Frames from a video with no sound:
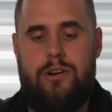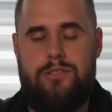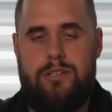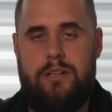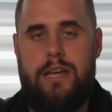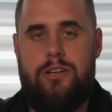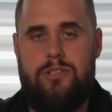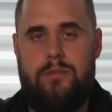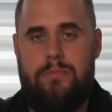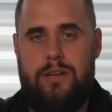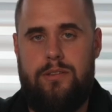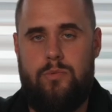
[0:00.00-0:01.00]
our
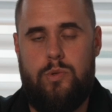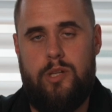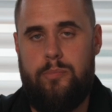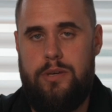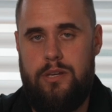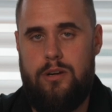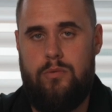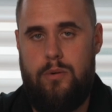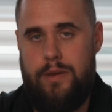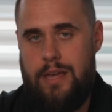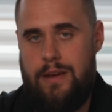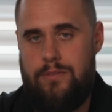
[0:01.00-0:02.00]
selection method will appear when
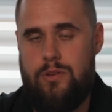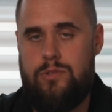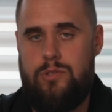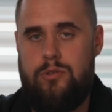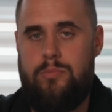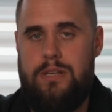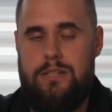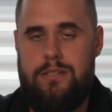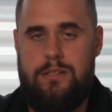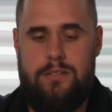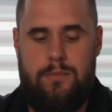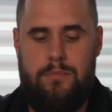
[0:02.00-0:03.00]
we have those two
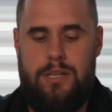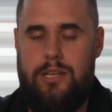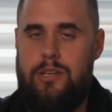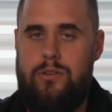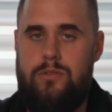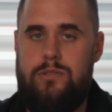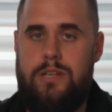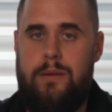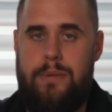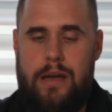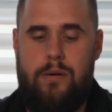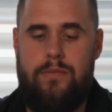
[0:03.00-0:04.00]
pieces, PDUs and
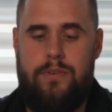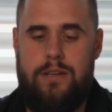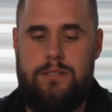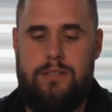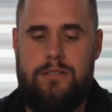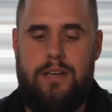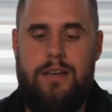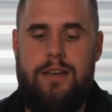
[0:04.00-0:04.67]
power phases.